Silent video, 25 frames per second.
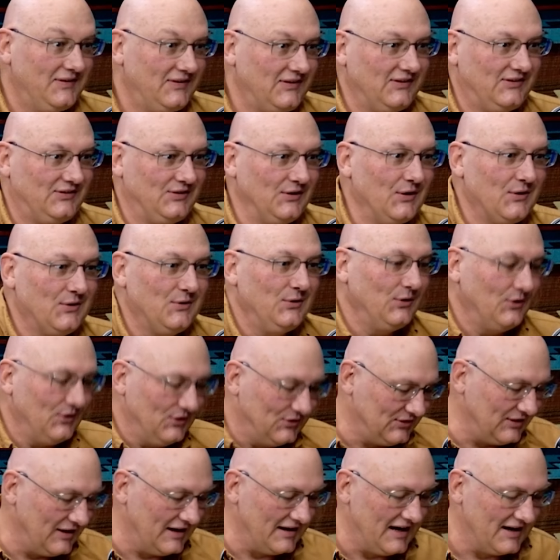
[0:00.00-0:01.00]
so cool.
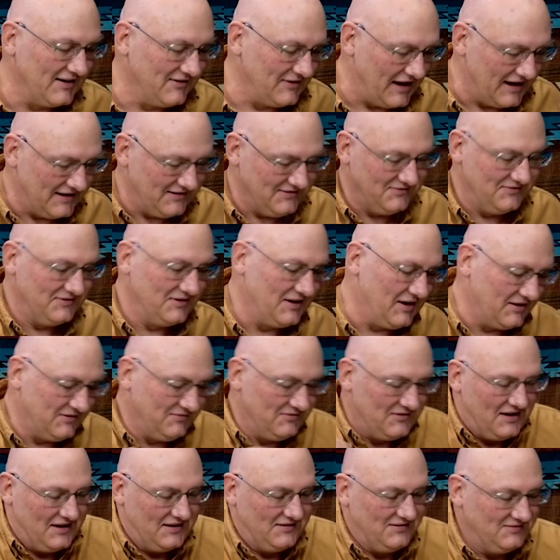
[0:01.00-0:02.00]
So I, I, you know,
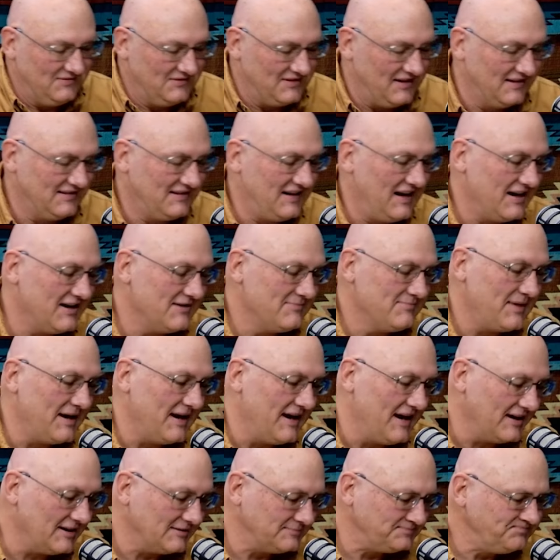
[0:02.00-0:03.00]
I'd, I'd take them
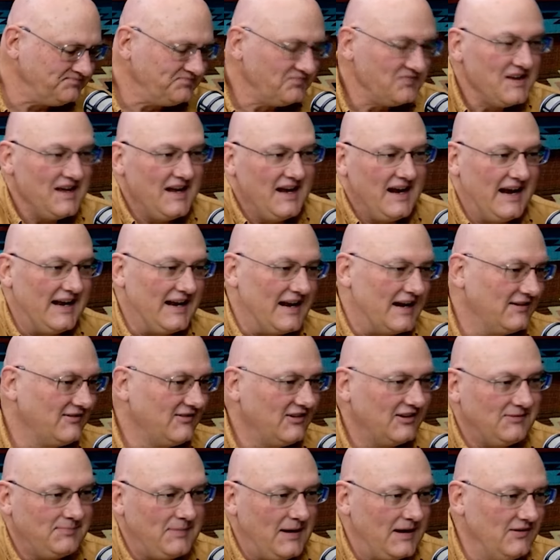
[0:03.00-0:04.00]
back, and I'd
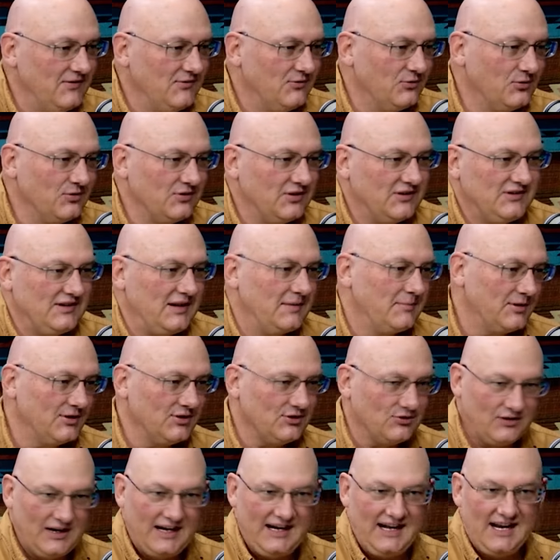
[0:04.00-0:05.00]
just spend
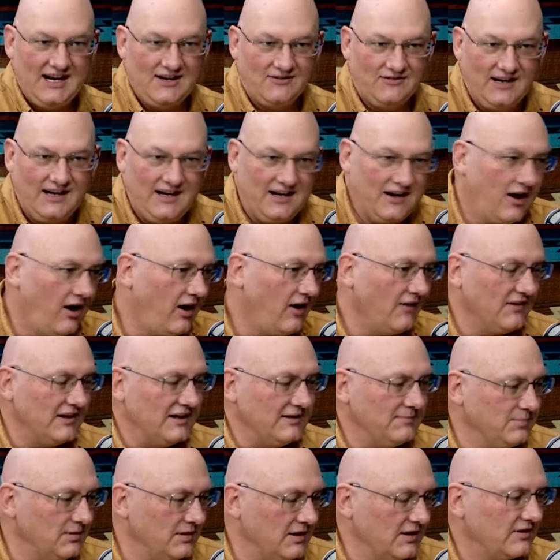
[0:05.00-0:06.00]
summers reading and reading all these
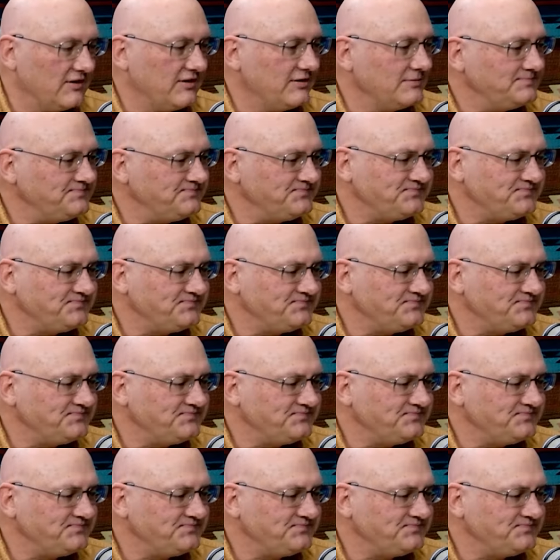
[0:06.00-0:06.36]
books.